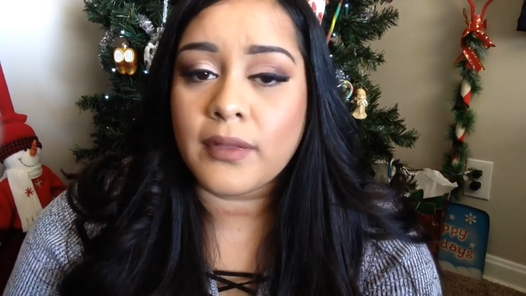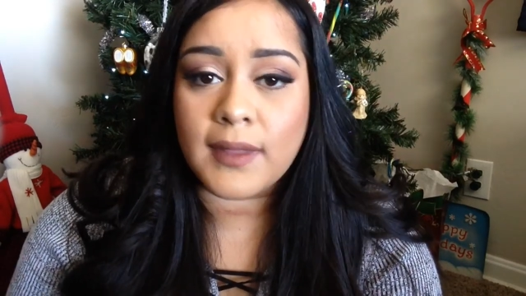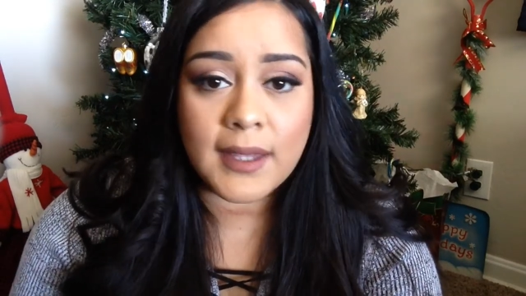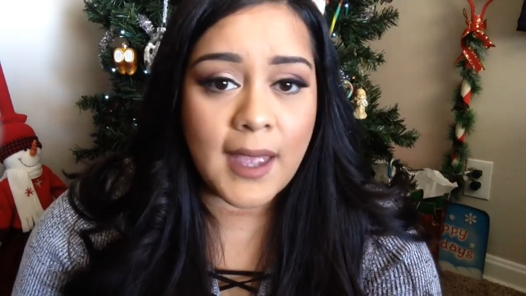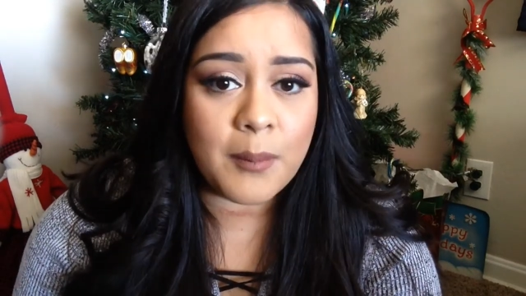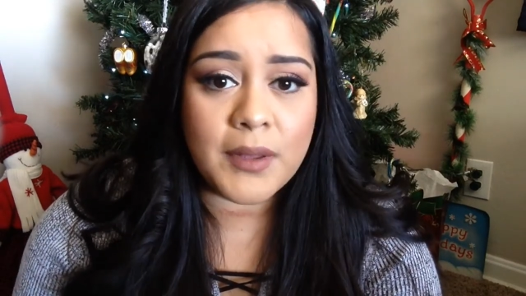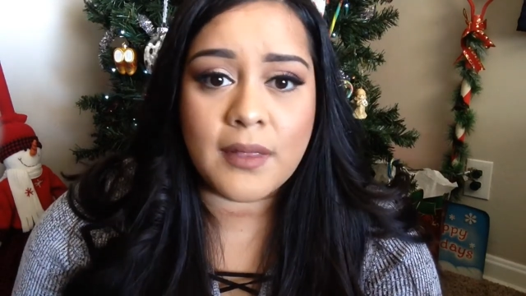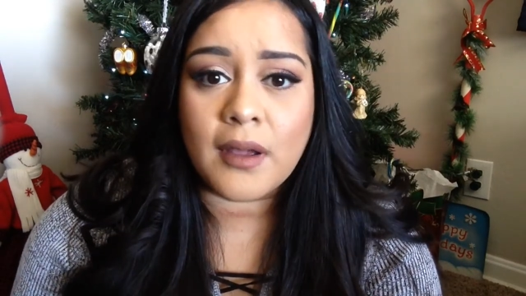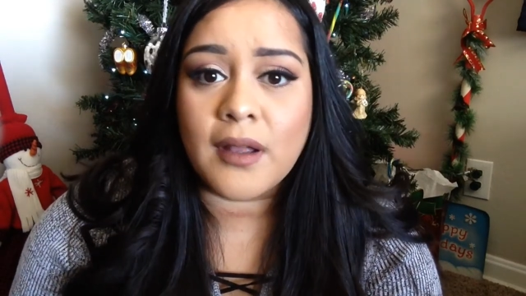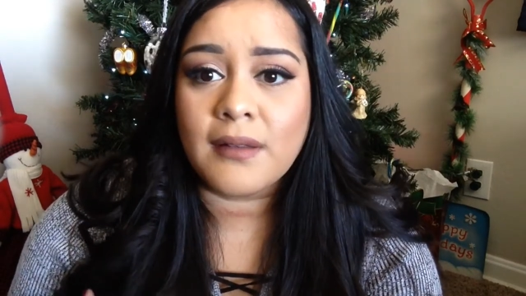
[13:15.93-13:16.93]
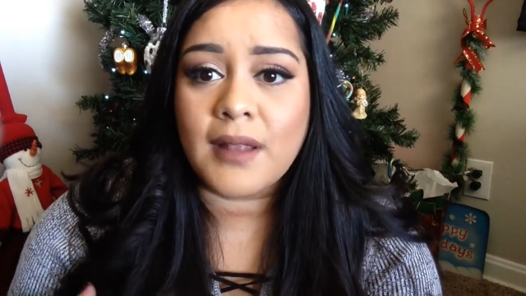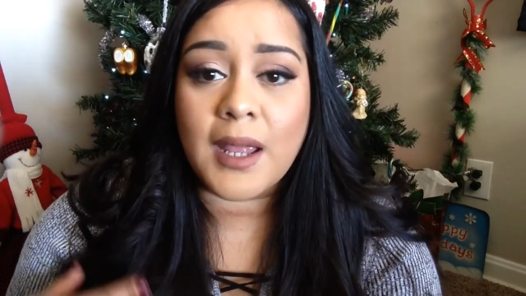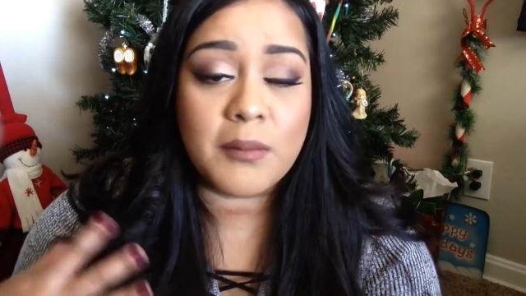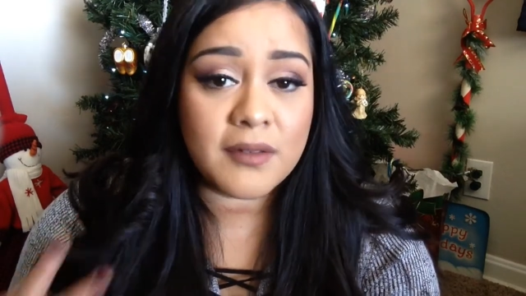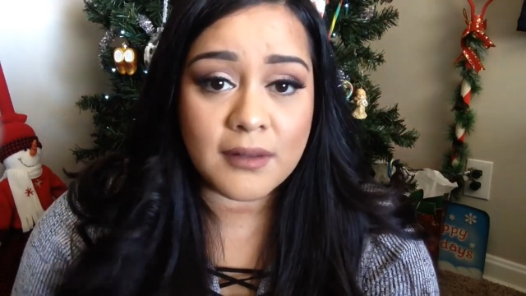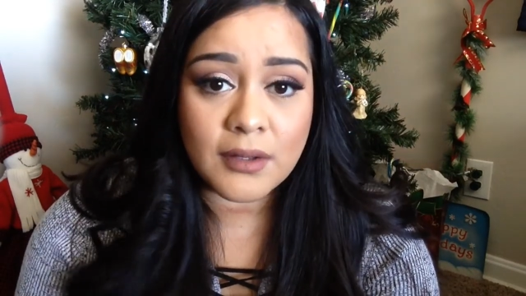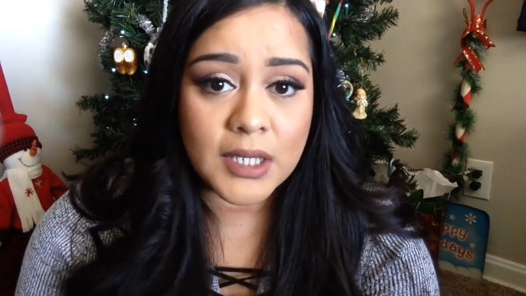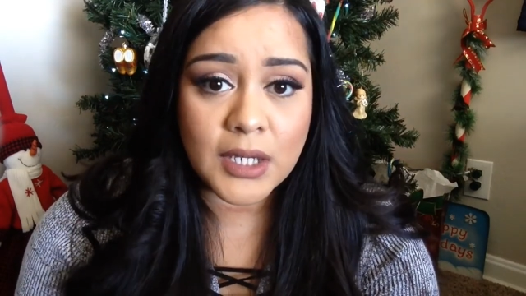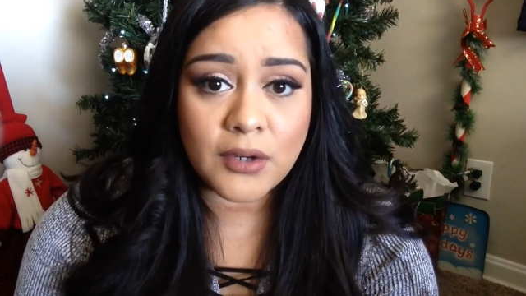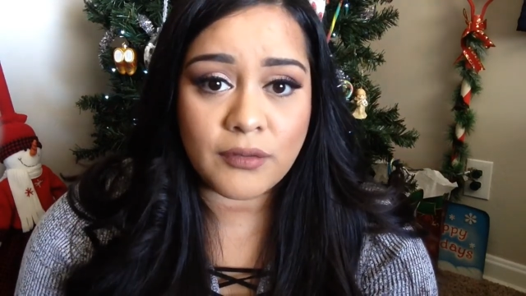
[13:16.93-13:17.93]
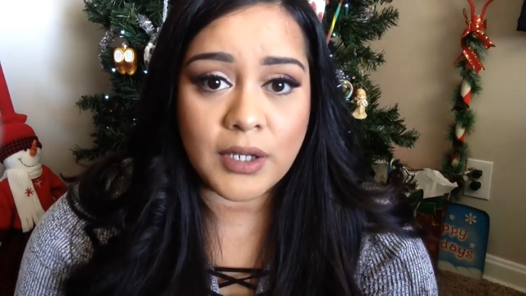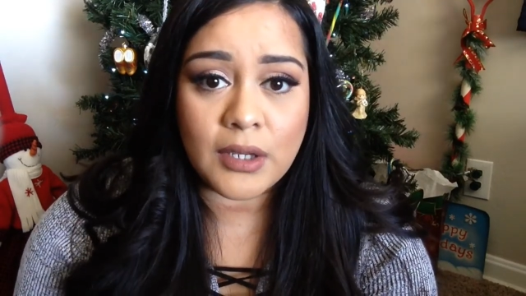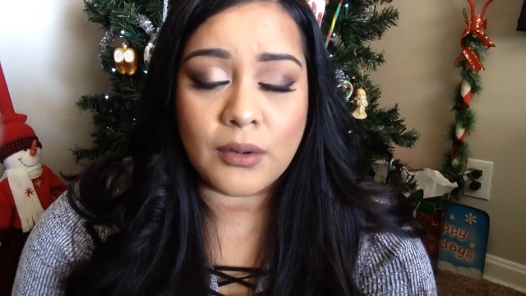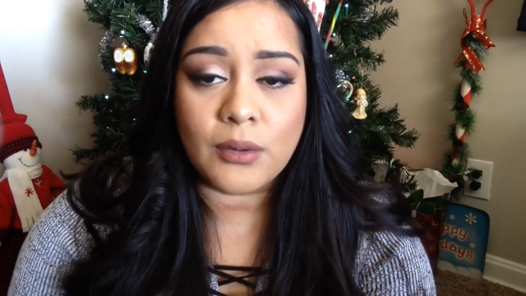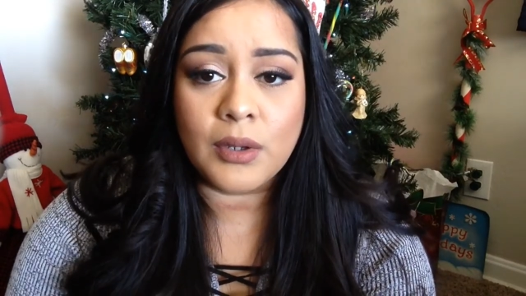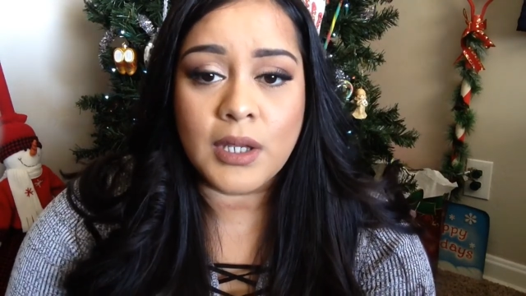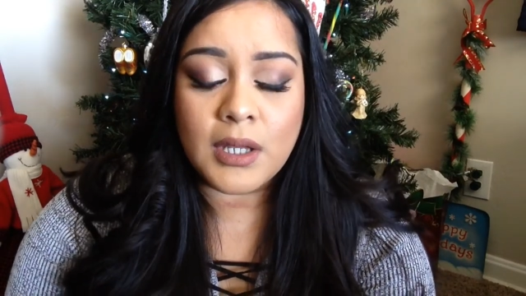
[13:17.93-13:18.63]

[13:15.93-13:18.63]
Think happy thoughts. I'm still here for you.